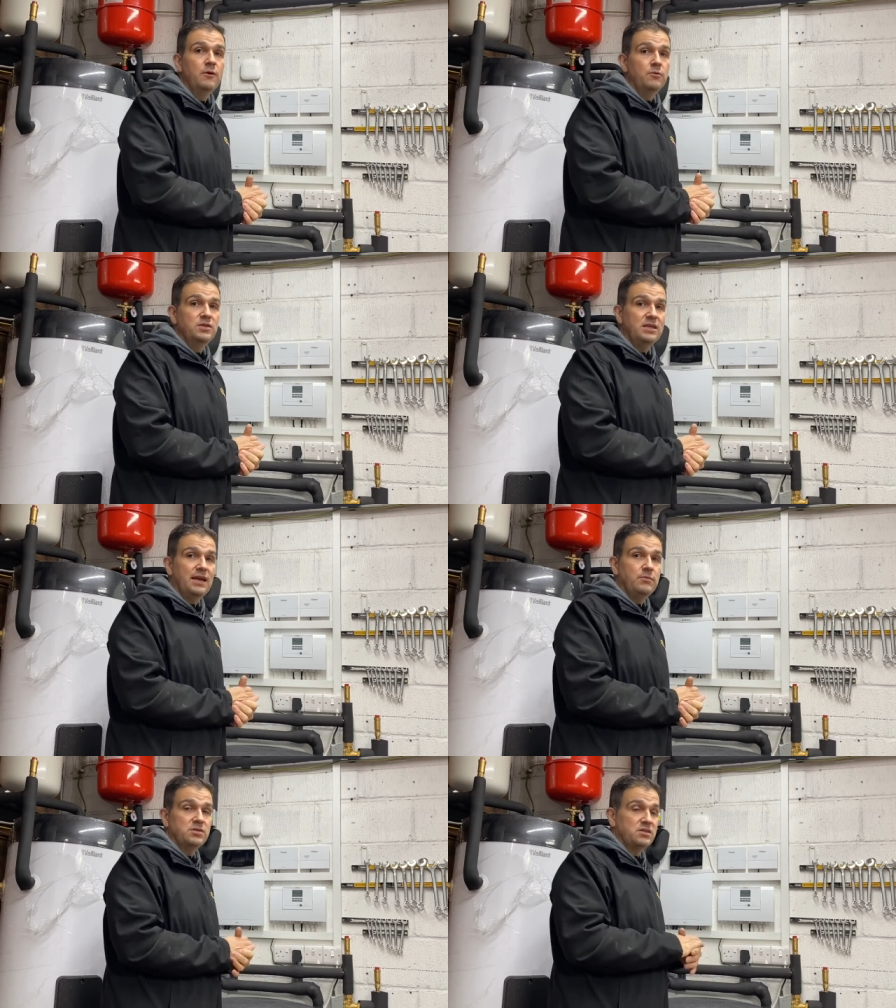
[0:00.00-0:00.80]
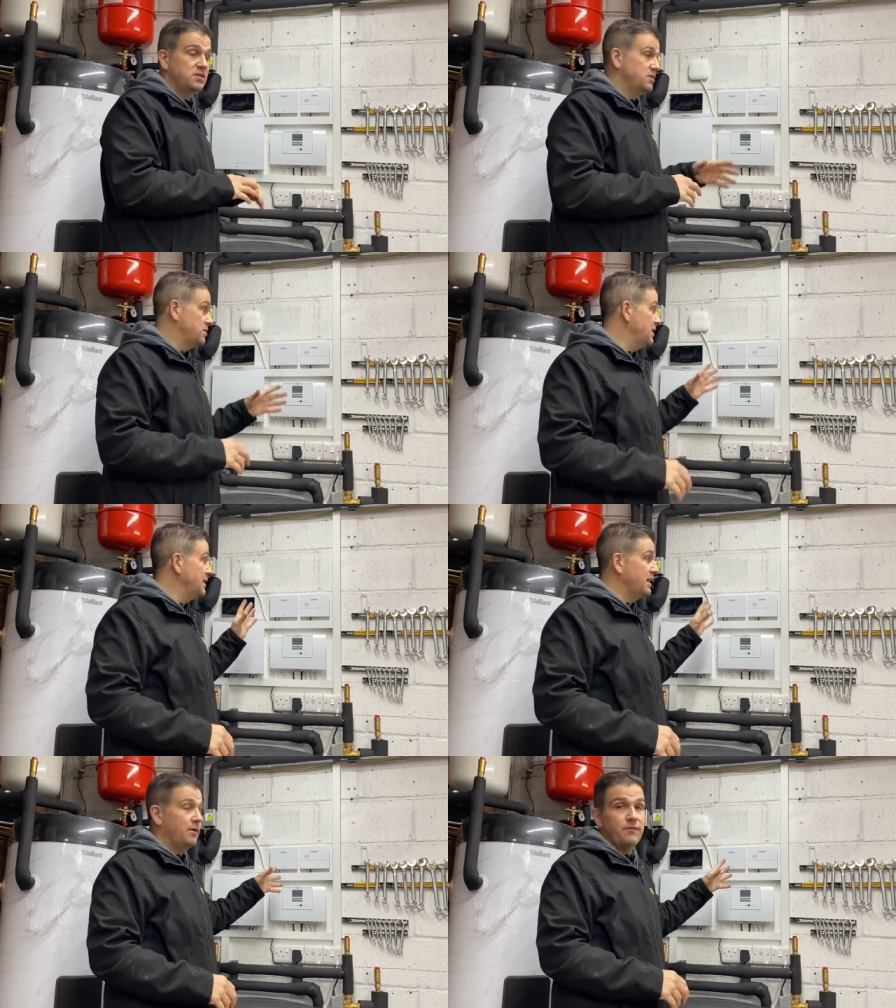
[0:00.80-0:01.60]
which enables us to
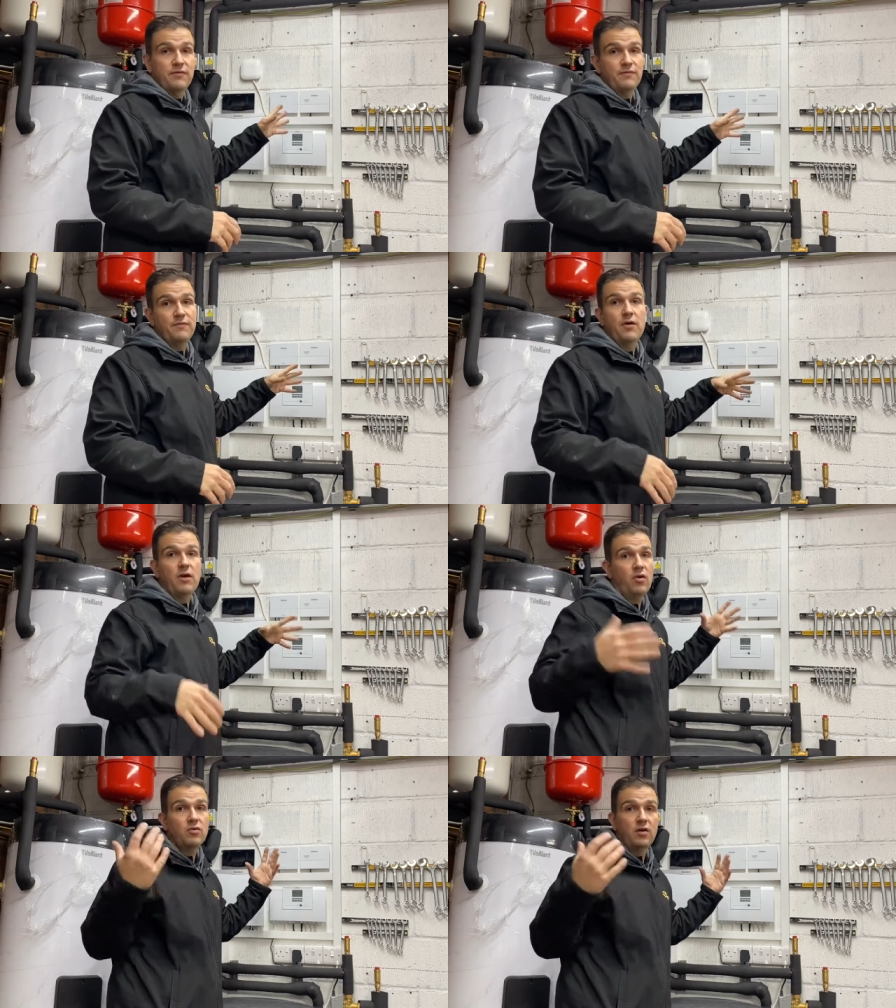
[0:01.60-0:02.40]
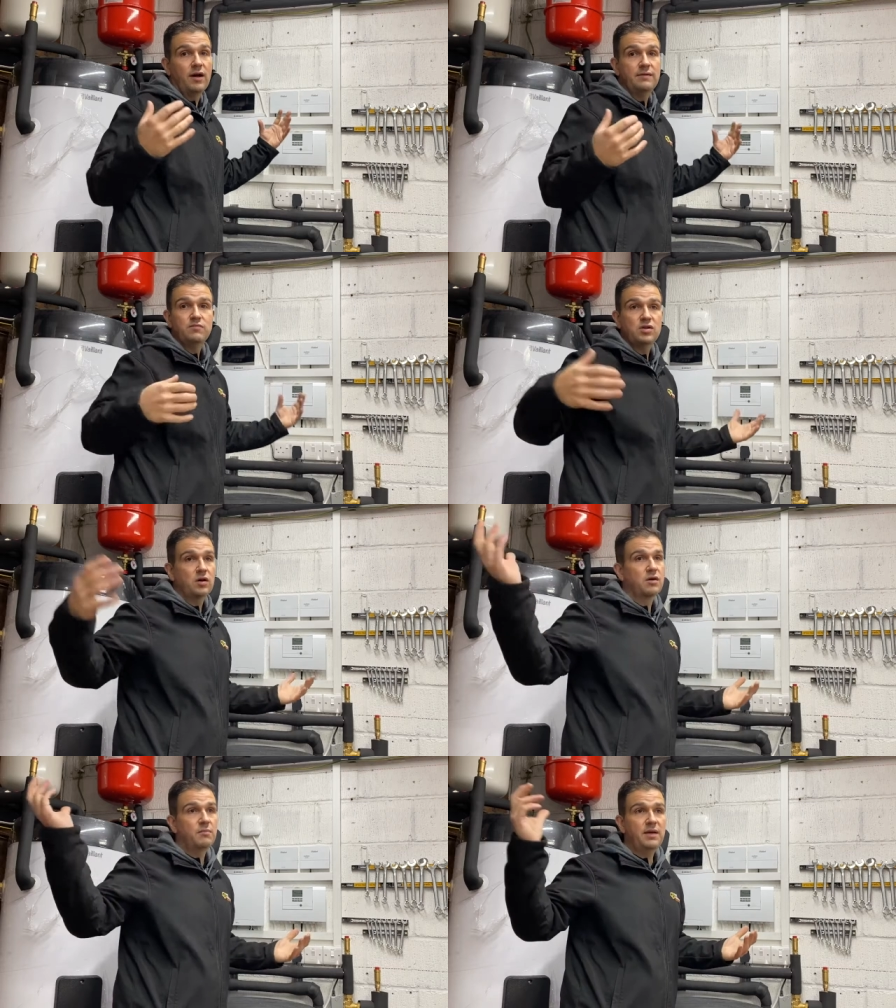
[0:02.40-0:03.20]
link him online so
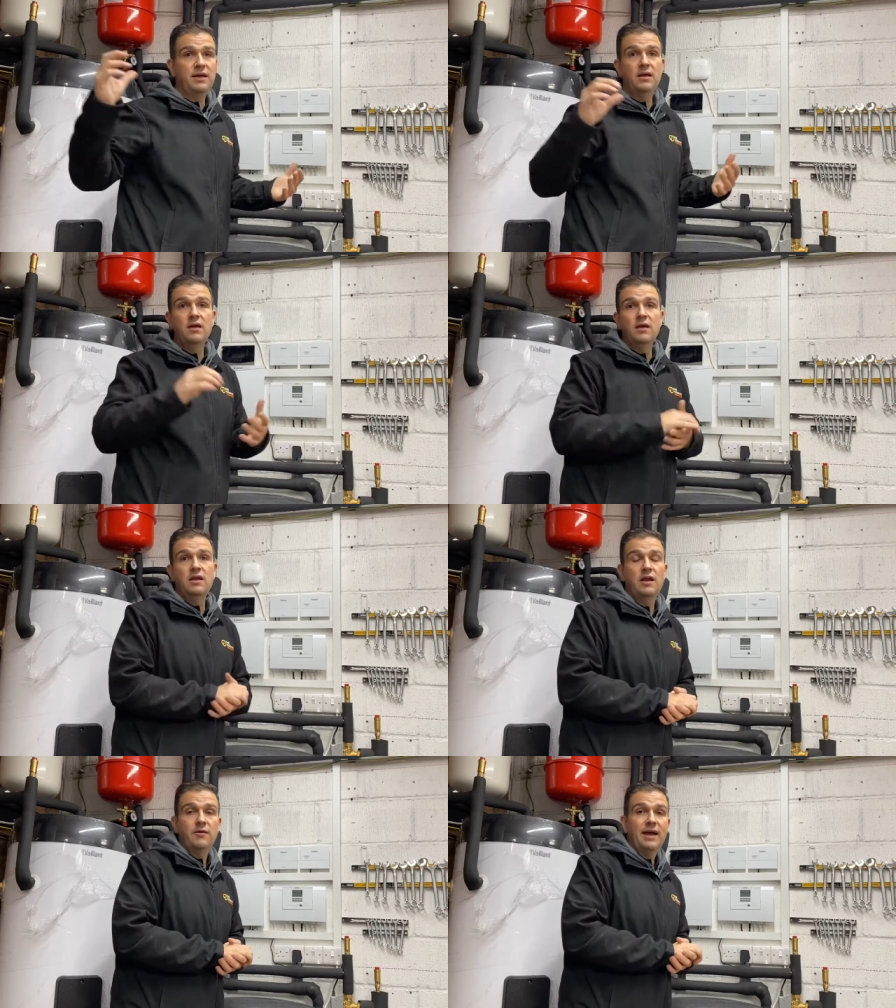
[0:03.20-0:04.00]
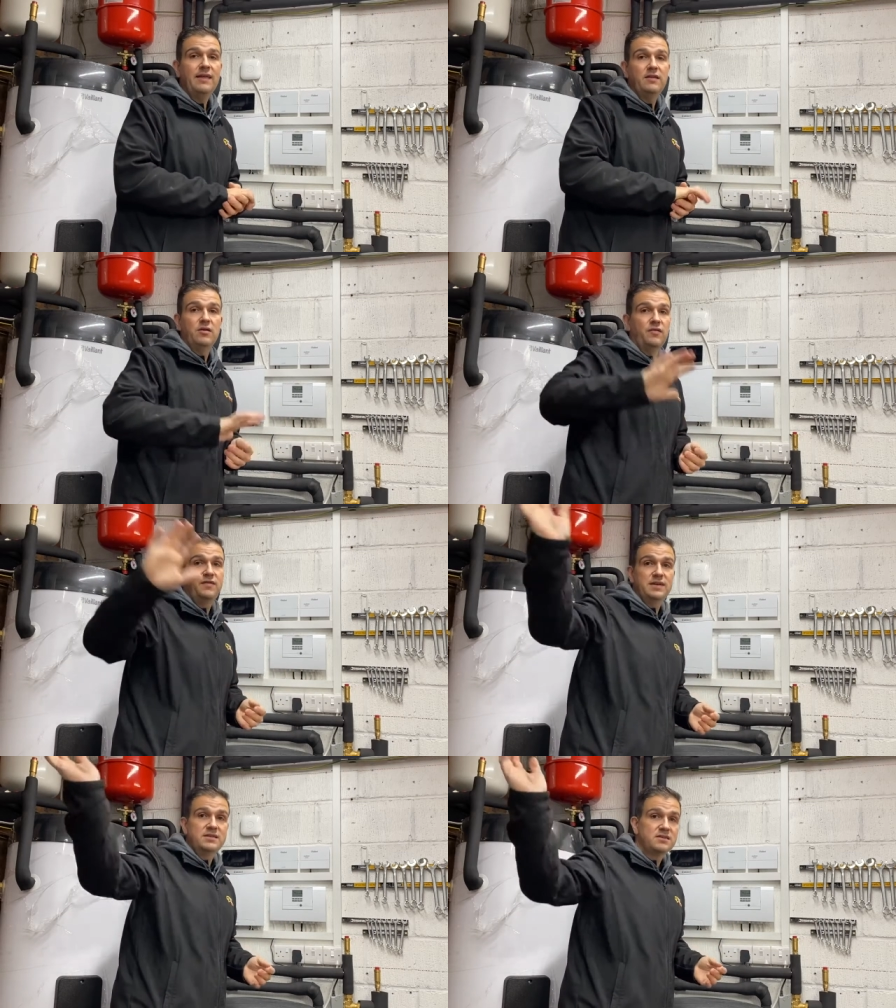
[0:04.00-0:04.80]
I can be, you know, at the
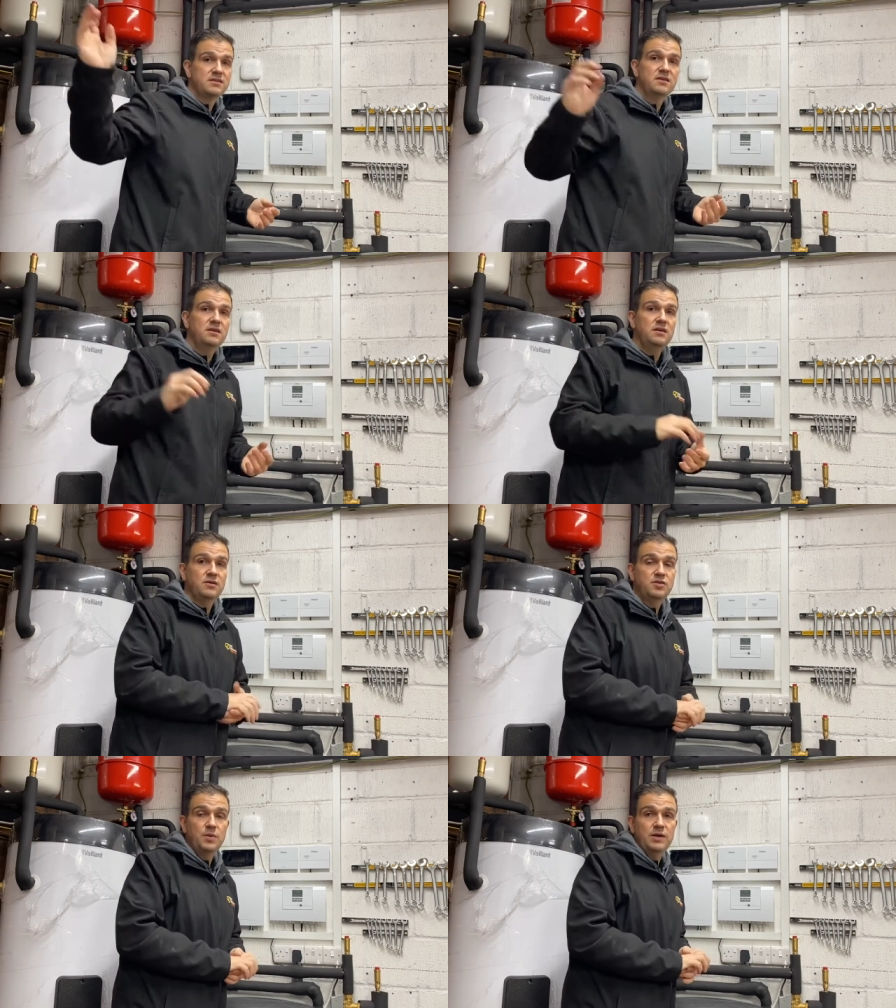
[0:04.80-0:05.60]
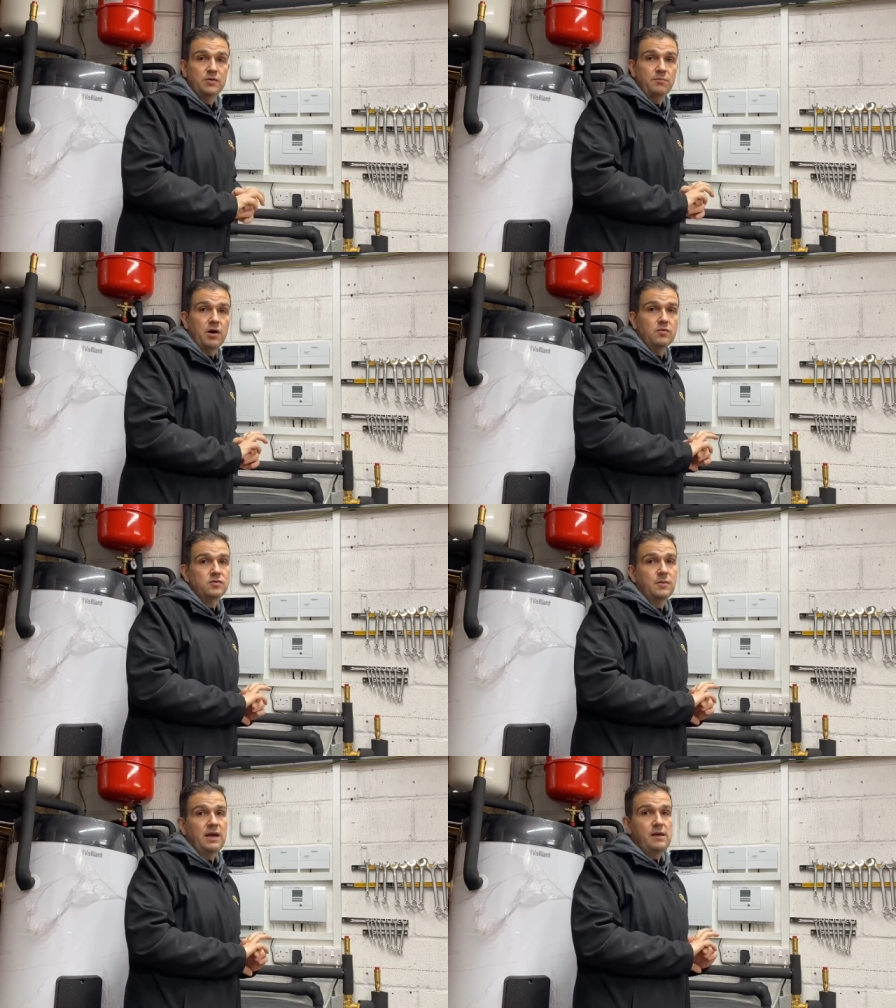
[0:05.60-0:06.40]
office, you know, 20 odd miles
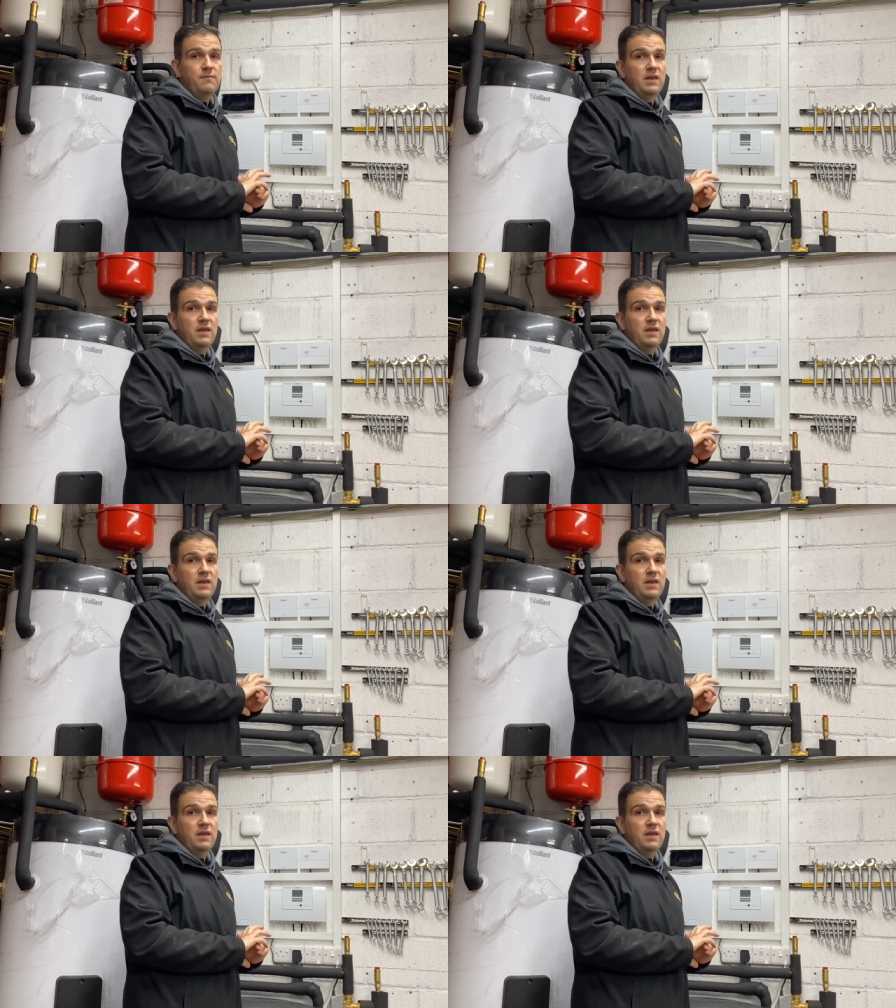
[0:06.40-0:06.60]
away.